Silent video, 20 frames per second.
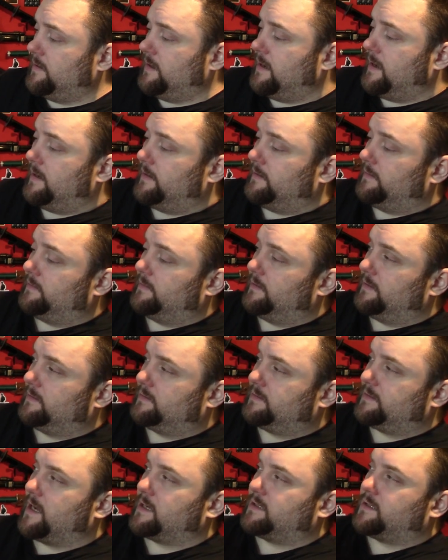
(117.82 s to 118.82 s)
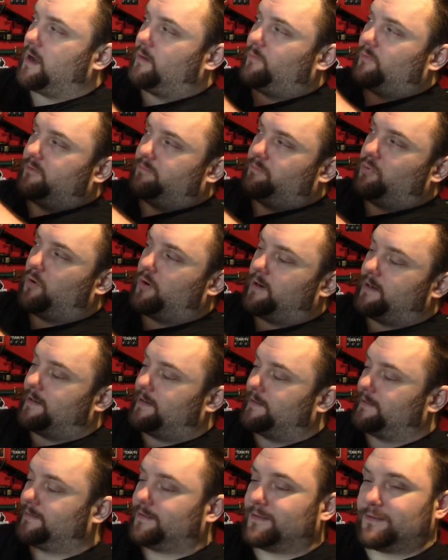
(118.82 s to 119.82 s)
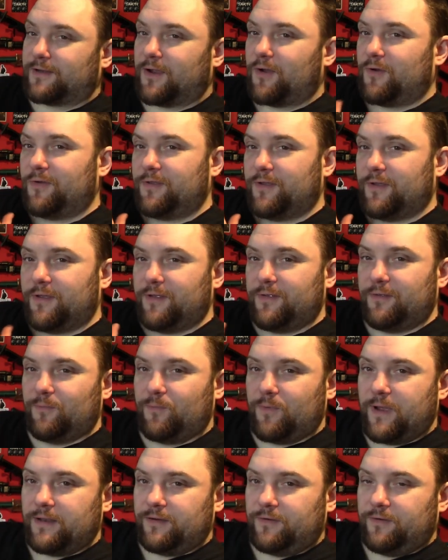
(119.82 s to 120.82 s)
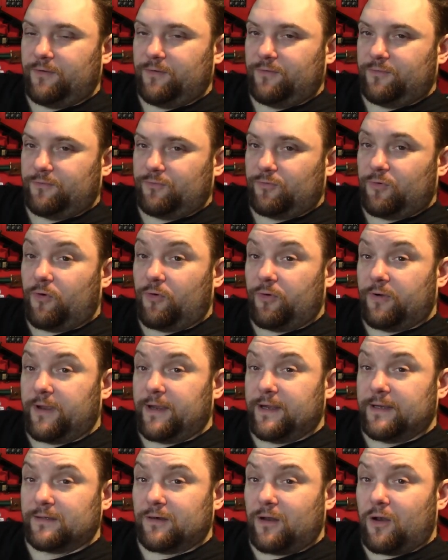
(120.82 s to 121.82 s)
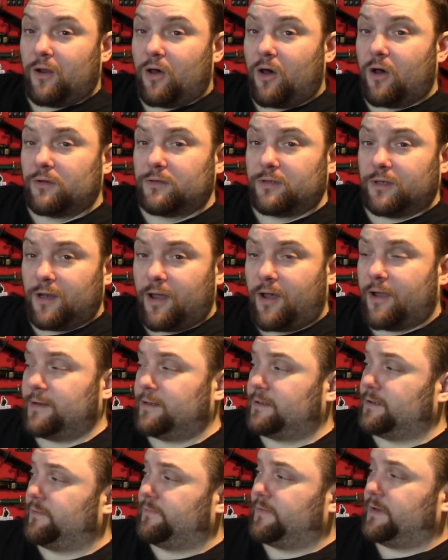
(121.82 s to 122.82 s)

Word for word: and it's set up with pulleys so that when you draw it is a lot lighter